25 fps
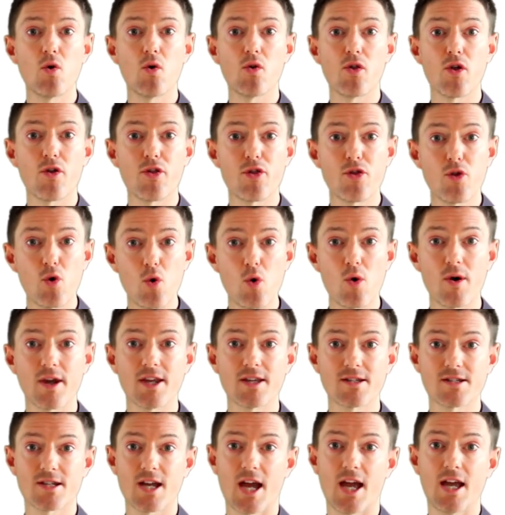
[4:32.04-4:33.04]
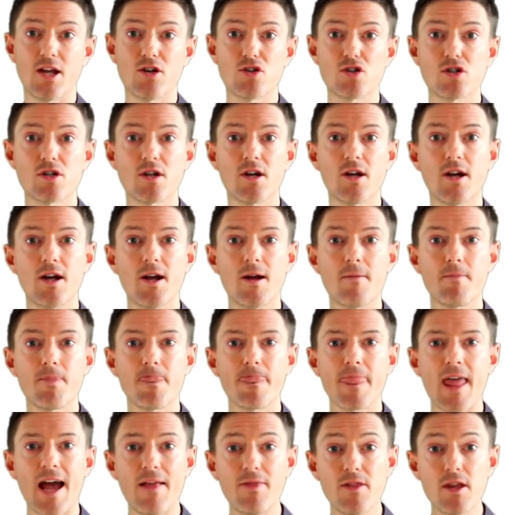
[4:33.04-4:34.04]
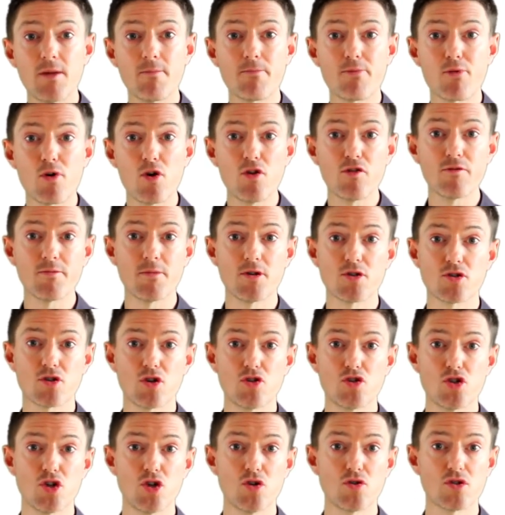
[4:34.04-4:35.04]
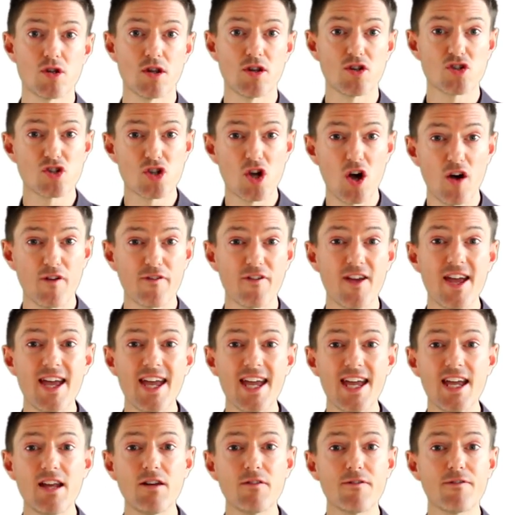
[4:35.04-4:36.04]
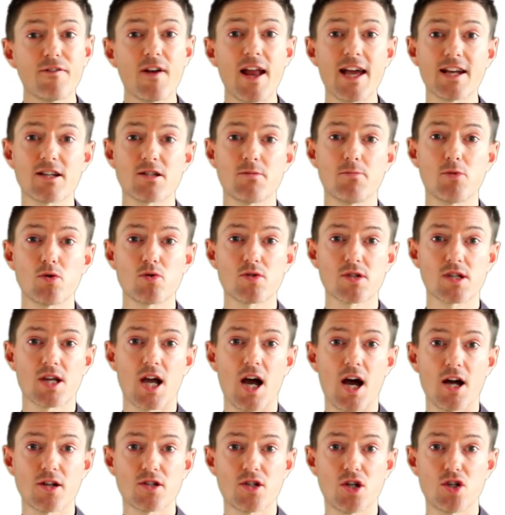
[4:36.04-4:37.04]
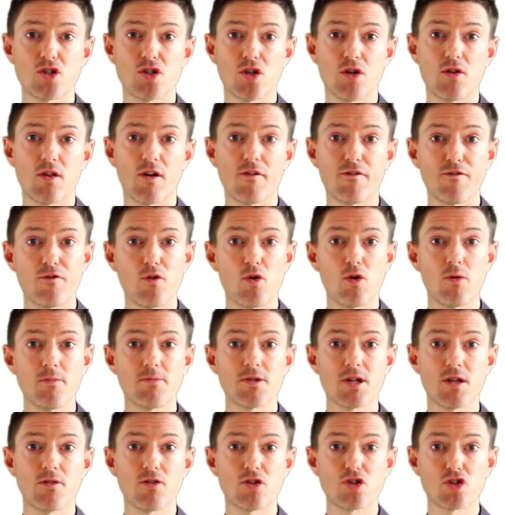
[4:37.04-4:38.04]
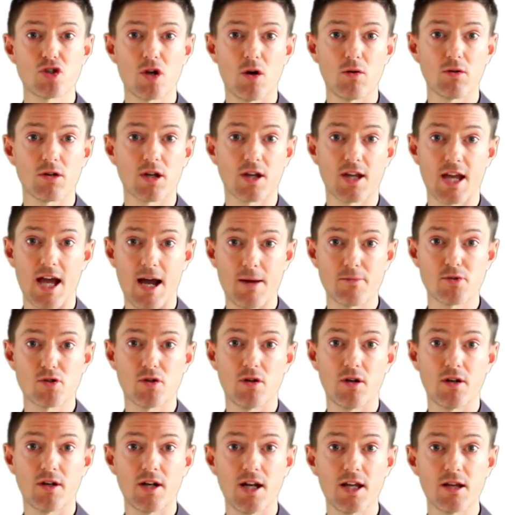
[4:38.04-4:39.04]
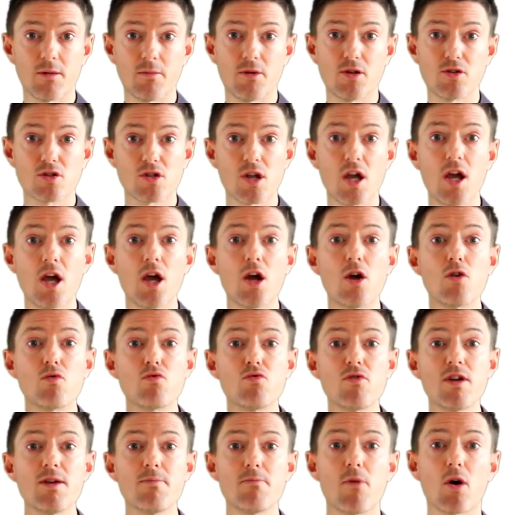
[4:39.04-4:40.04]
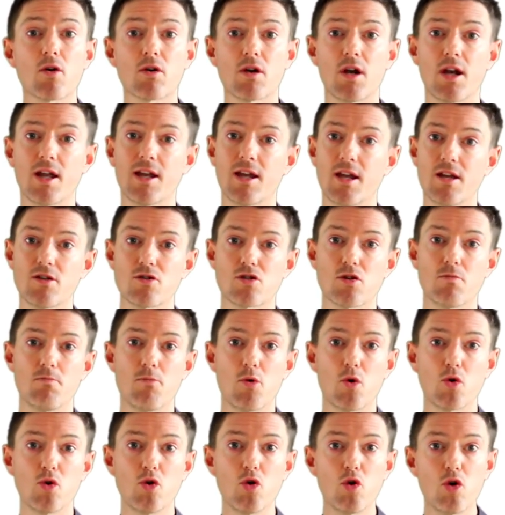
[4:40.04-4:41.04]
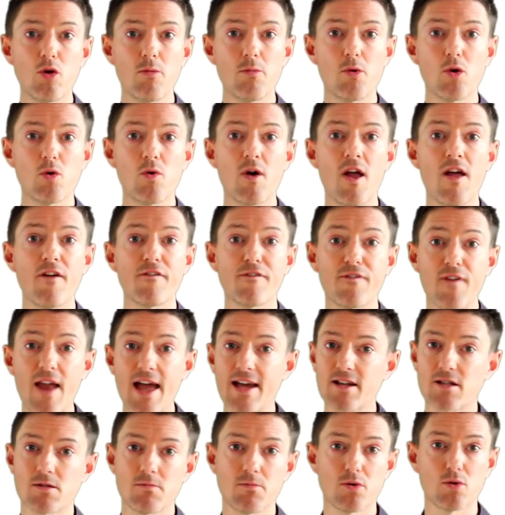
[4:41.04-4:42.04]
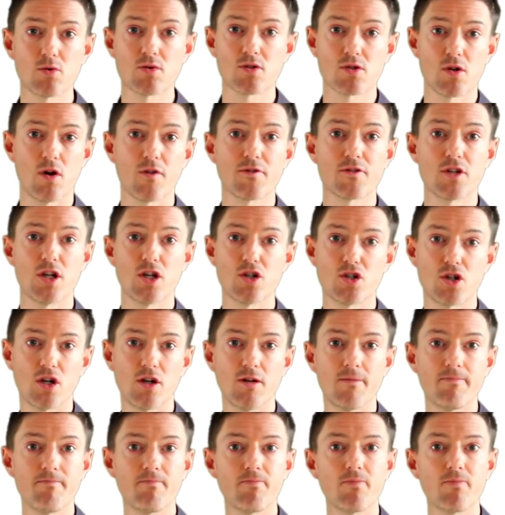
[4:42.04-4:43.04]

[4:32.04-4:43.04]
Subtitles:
or the thawing stage, and the improvements are due to the tough, inflexible scar tissue that formed in the shoulder capsule and ligaments remodelling into more normal, flexible soft tissue.